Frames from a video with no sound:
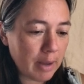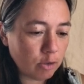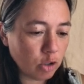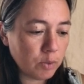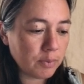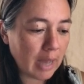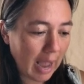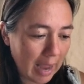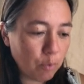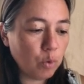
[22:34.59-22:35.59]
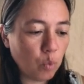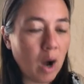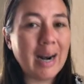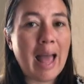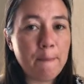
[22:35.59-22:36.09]
bedrooms, I would
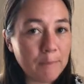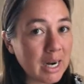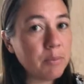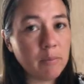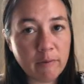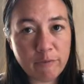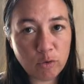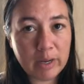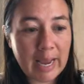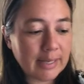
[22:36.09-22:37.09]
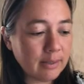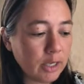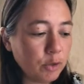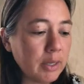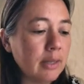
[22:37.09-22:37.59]
want a minimum of three AC
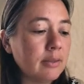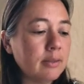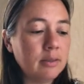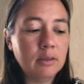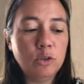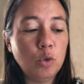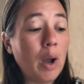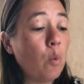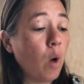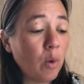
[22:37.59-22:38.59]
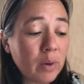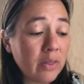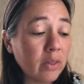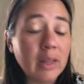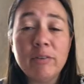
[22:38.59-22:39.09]
units. Do I want one
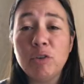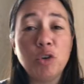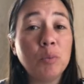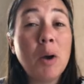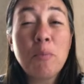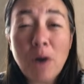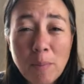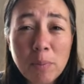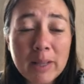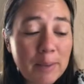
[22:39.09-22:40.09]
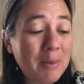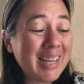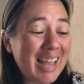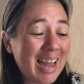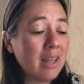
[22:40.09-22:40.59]
in the living room? Probably, but
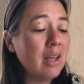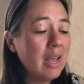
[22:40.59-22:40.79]
again,